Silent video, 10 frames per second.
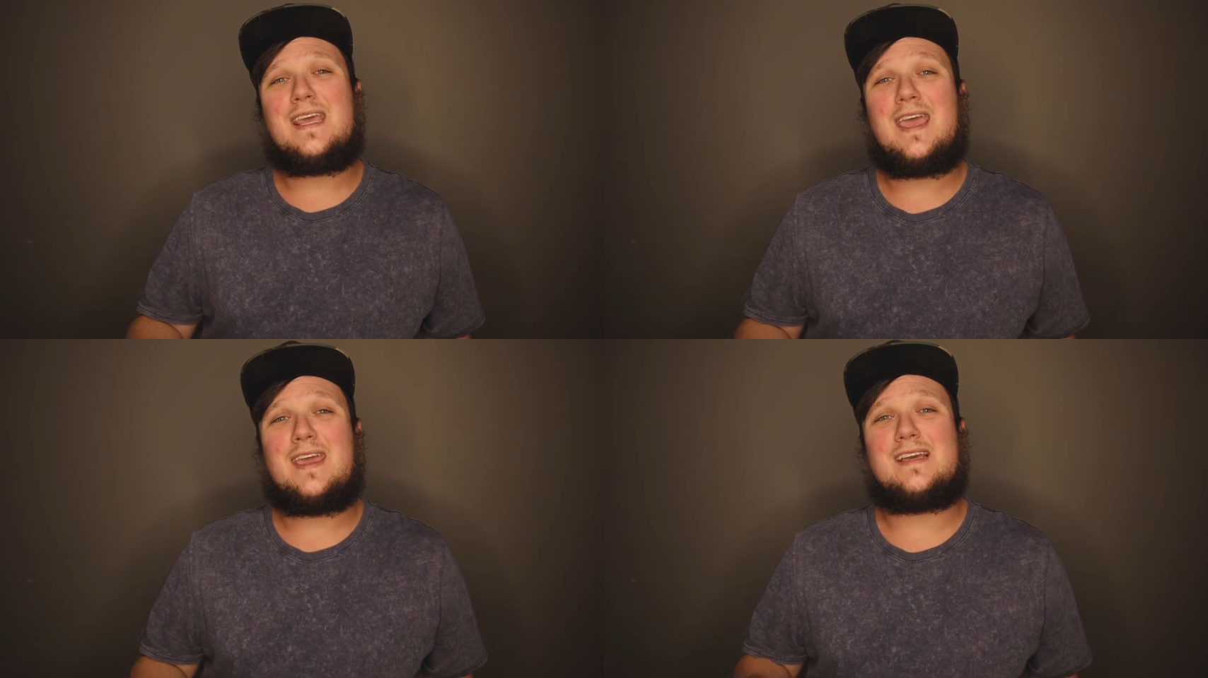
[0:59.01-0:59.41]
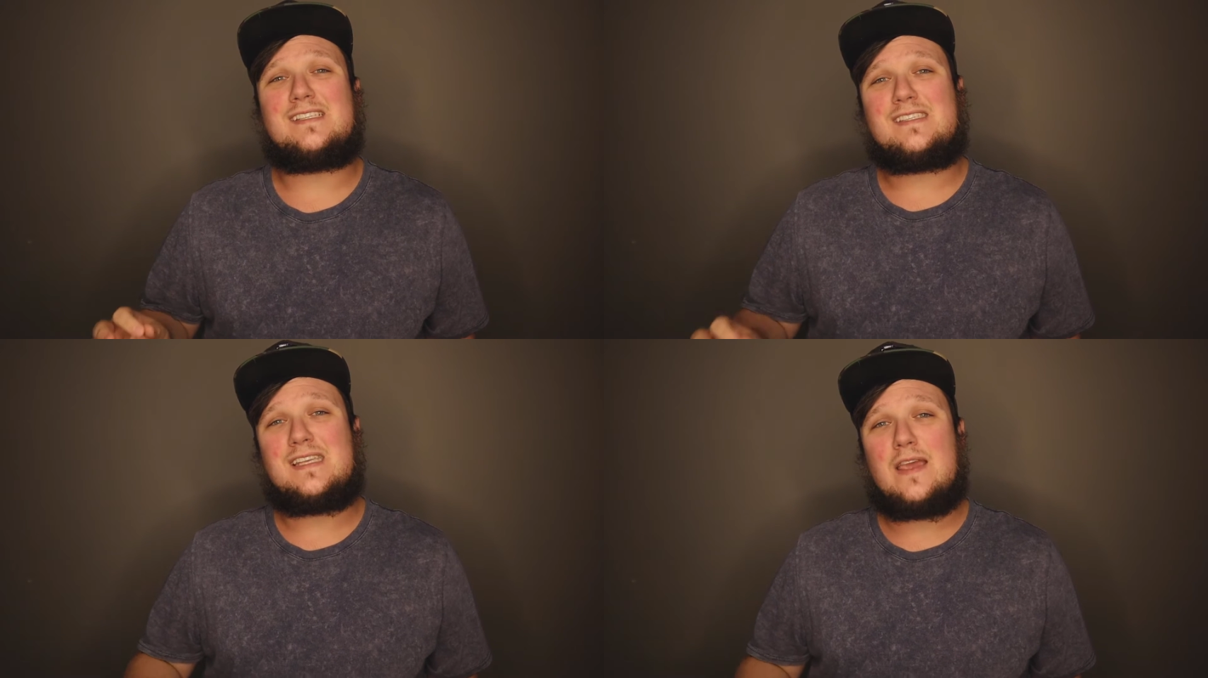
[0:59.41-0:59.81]
day
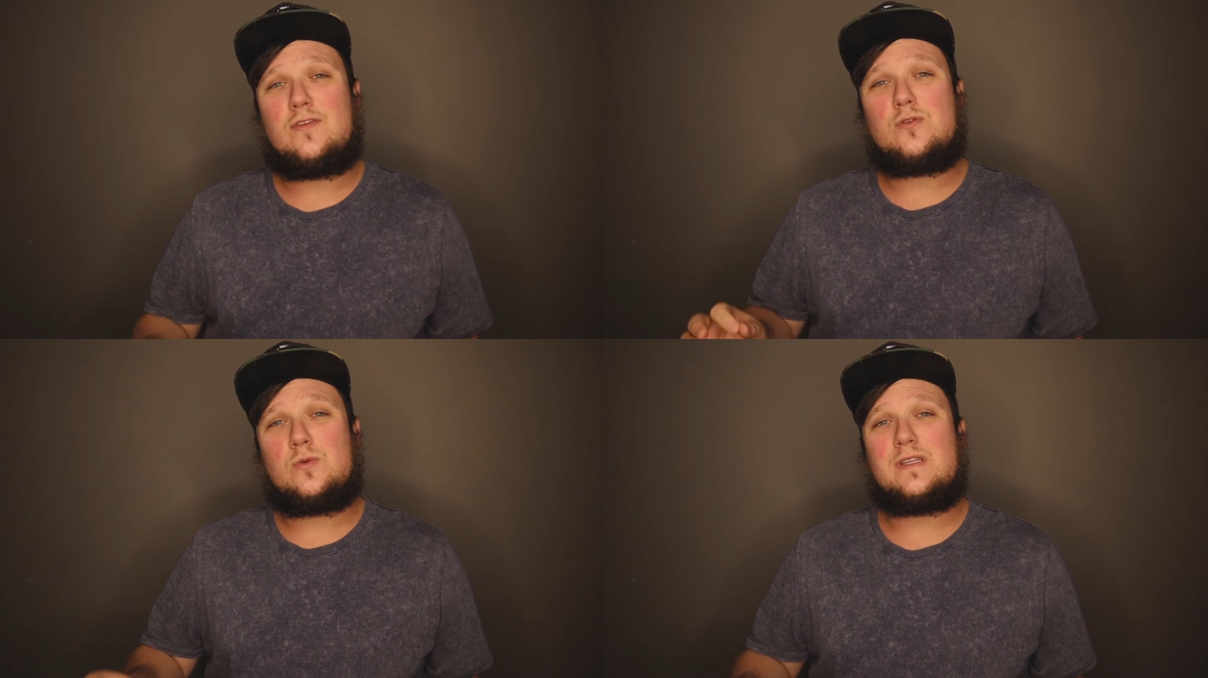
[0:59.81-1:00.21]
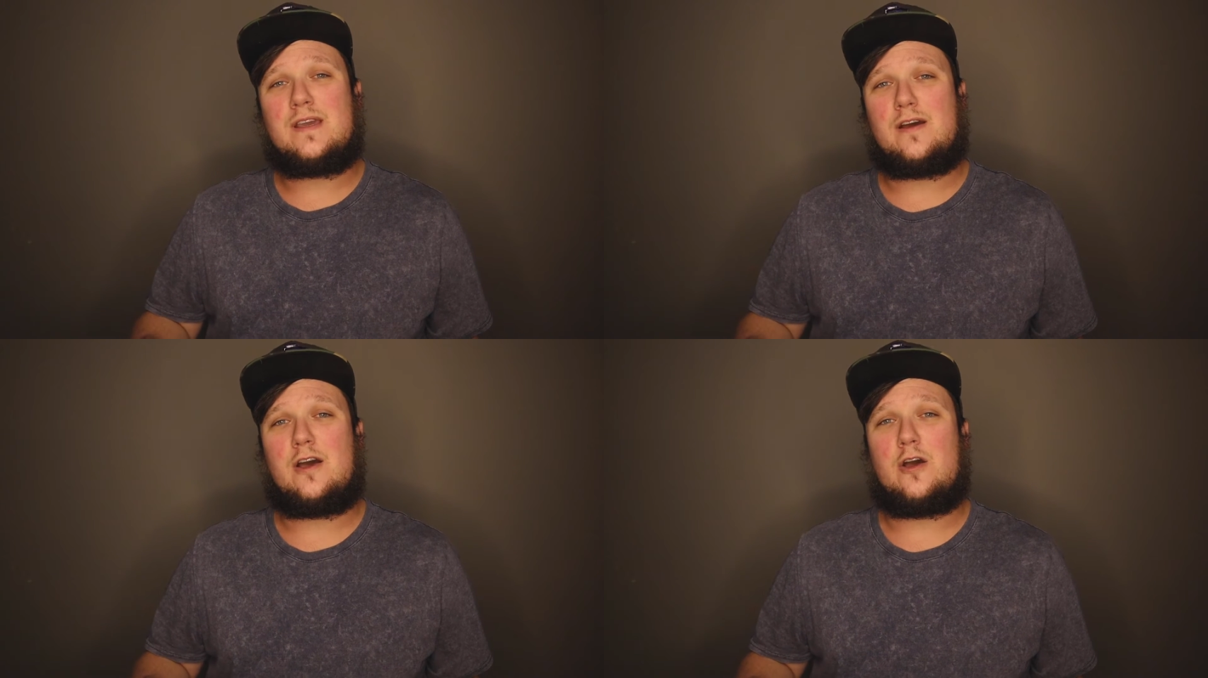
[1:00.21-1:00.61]
a Savior would
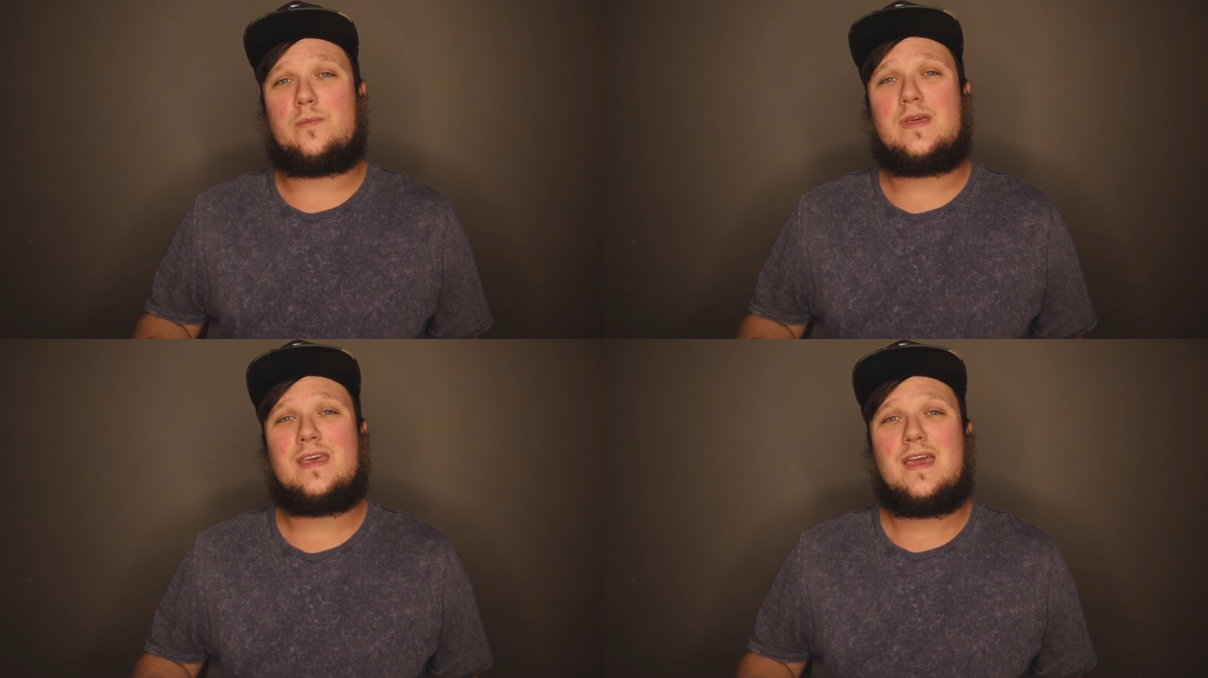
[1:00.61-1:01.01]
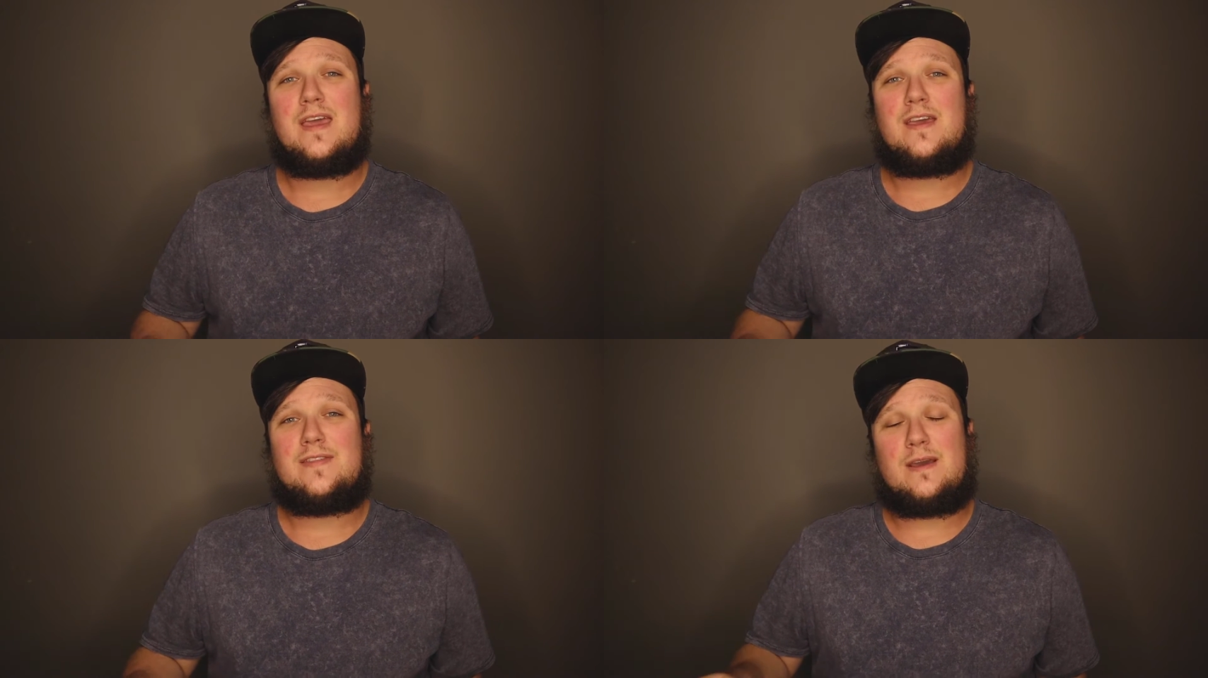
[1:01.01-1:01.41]
come
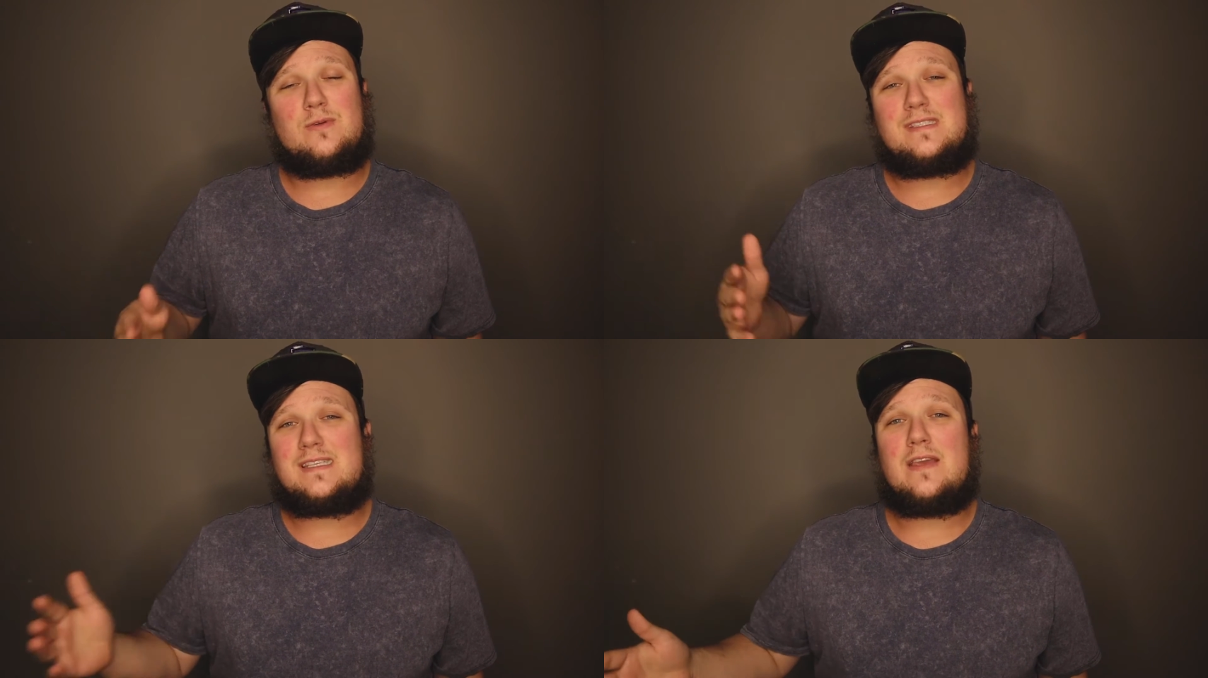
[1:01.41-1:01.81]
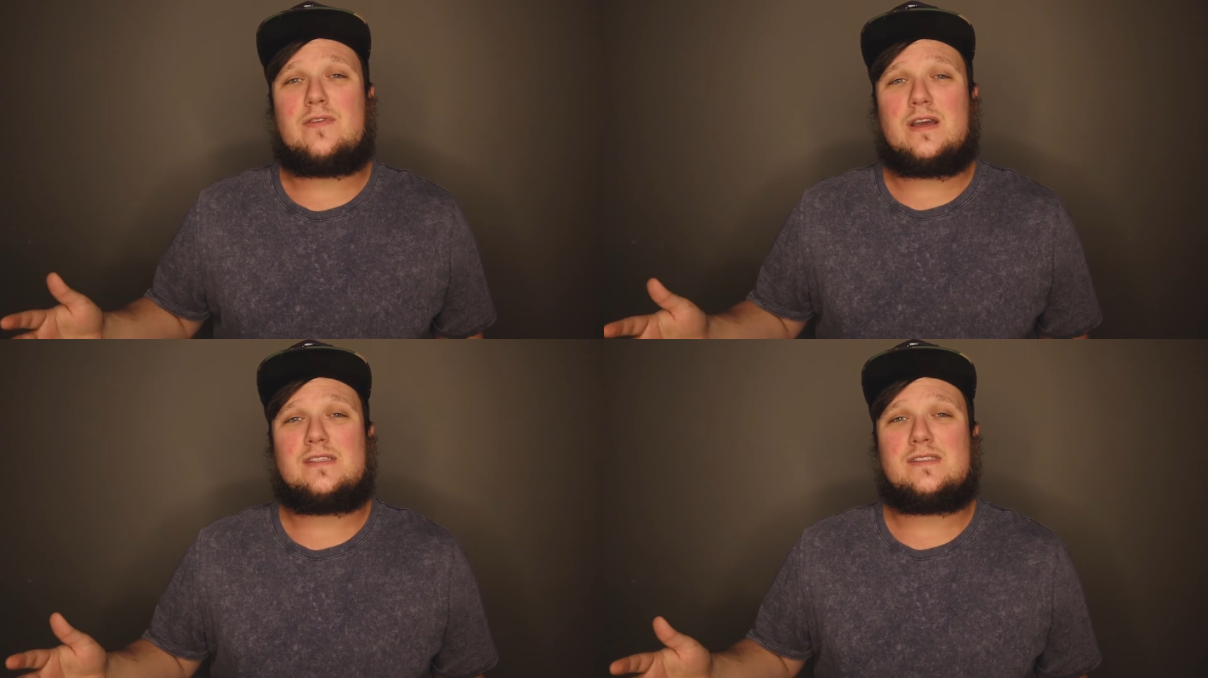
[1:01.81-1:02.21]
that would
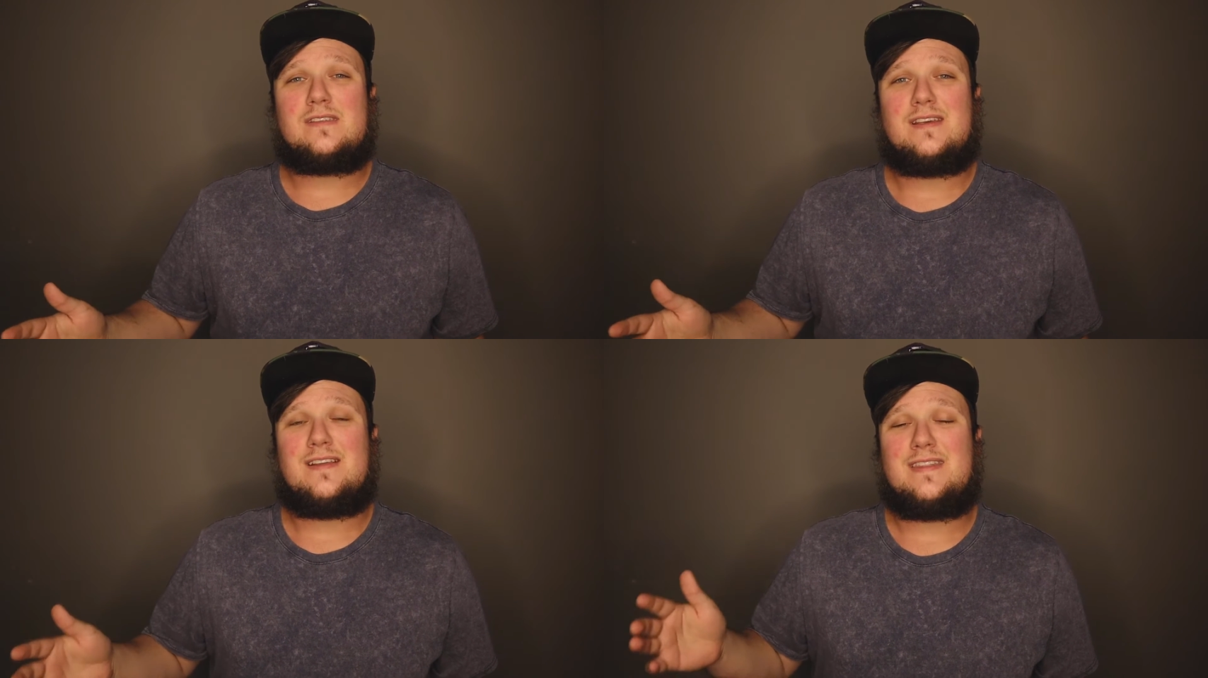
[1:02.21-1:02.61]
save us.